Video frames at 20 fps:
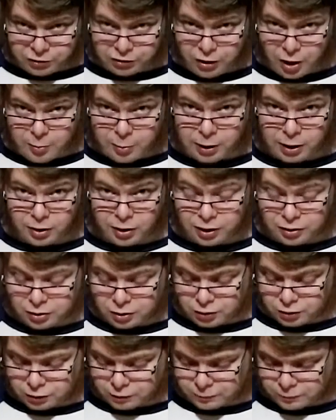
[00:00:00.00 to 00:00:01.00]
separate like
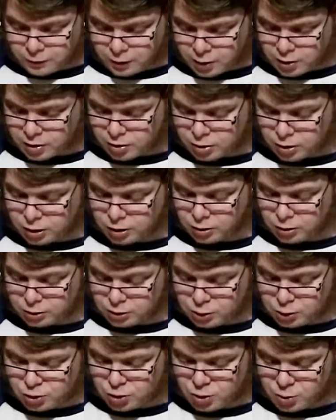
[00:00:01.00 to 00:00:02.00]
this, very little,
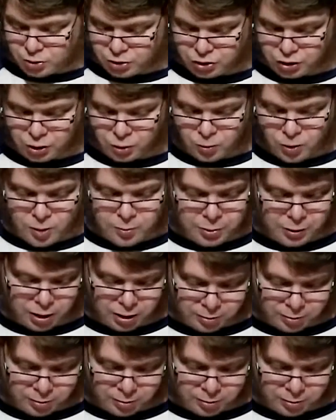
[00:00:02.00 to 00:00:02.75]
and usually with the grip on